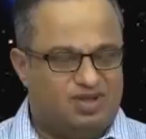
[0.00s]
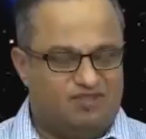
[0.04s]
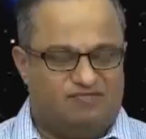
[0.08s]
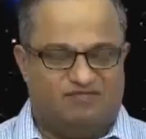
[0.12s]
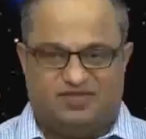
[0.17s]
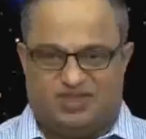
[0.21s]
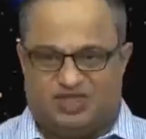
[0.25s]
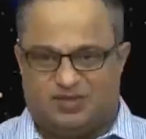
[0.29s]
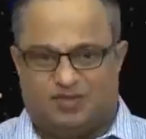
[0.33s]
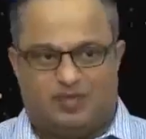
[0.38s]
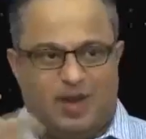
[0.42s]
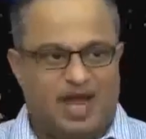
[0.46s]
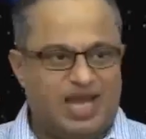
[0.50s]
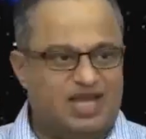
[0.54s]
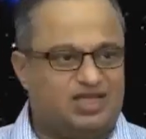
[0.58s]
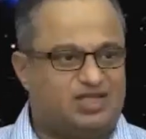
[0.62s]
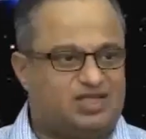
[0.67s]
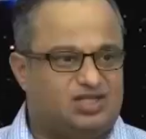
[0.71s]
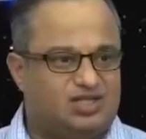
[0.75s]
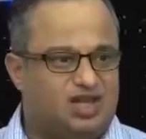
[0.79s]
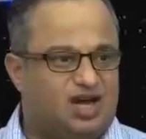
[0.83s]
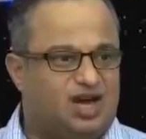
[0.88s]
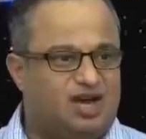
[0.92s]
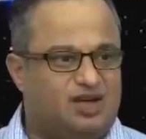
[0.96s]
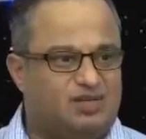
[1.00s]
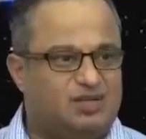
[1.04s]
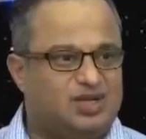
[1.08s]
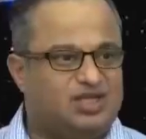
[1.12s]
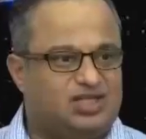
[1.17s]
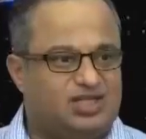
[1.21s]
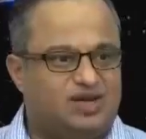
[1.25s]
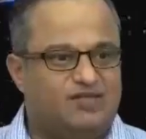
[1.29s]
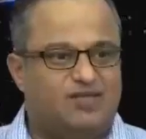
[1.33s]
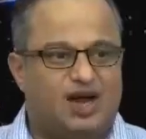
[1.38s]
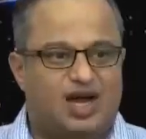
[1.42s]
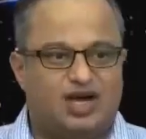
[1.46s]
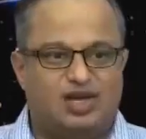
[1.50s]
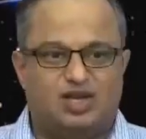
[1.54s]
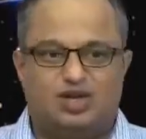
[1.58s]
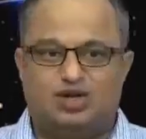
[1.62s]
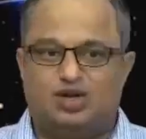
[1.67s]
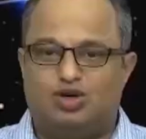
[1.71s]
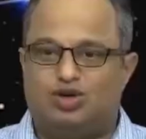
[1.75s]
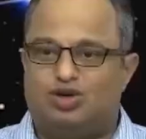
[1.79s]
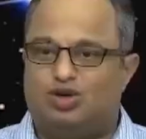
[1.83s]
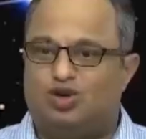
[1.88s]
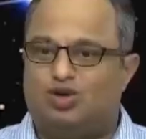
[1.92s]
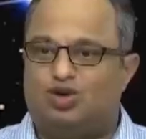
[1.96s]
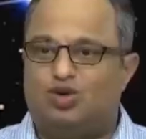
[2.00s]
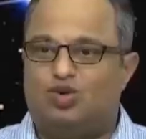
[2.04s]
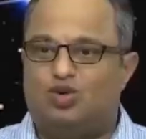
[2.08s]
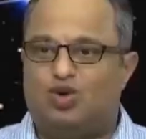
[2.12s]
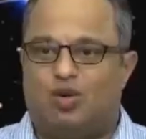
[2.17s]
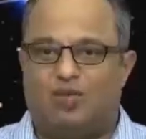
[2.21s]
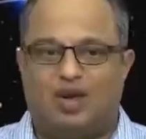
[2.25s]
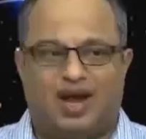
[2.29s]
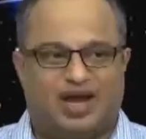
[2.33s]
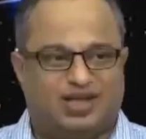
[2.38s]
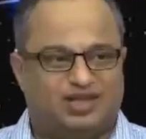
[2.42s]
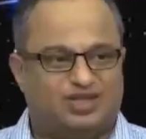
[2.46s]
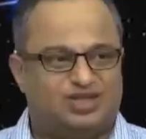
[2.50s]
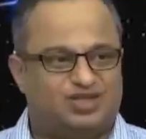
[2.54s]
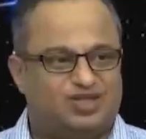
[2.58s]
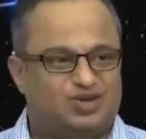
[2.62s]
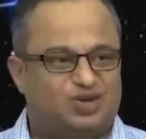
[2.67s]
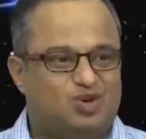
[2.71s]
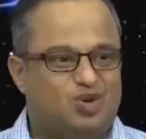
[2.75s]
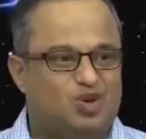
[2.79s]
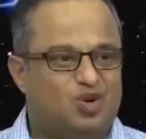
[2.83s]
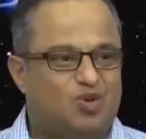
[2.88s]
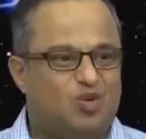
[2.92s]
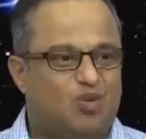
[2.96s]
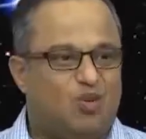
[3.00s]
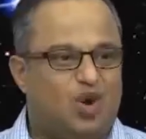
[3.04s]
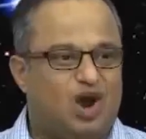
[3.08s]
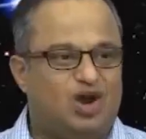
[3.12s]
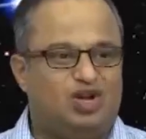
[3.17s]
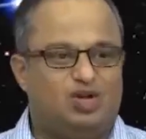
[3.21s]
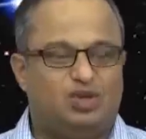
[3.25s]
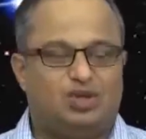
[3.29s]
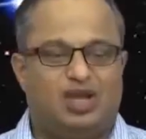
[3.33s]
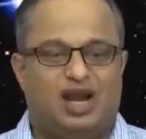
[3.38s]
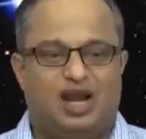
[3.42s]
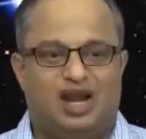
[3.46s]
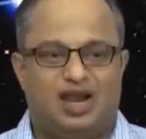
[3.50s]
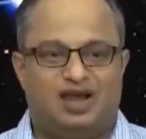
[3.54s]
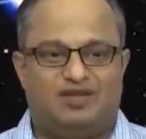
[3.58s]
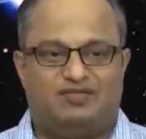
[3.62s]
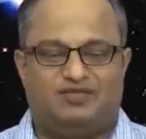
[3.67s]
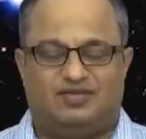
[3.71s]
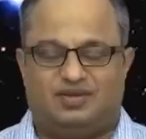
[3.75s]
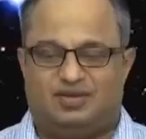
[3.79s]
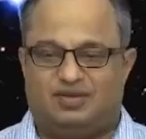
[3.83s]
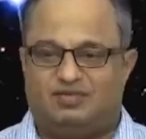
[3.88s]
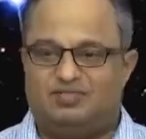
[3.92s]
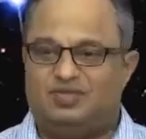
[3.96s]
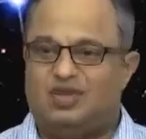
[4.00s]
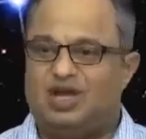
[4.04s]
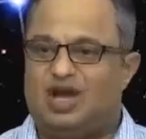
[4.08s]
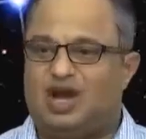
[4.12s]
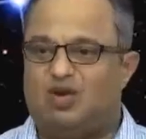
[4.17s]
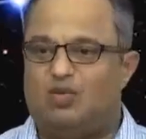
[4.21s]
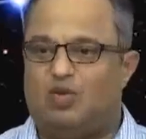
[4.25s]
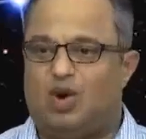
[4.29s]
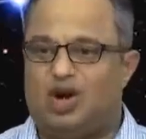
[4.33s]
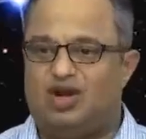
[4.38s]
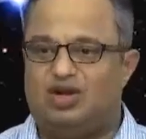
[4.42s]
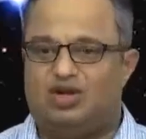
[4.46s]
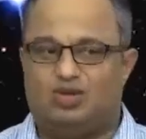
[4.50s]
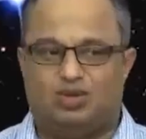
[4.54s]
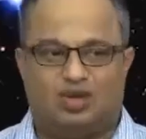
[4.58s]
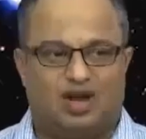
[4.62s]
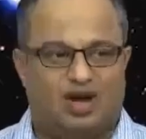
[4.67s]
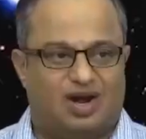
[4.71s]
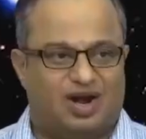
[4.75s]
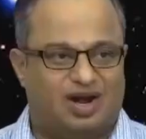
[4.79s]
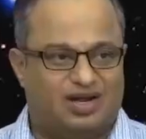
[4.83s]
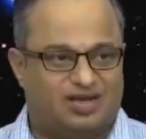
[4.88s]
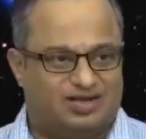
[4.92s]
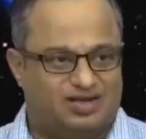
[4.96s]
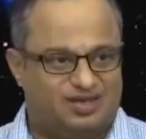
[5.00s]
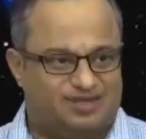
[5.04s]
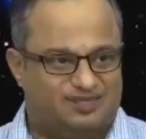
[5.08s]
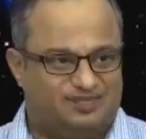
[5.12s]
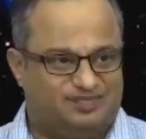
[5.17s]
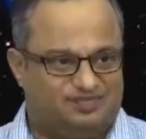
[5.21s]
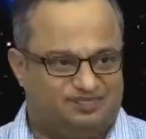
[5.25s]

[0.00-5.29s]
space time is divided into two domains, one to the left and one to the right,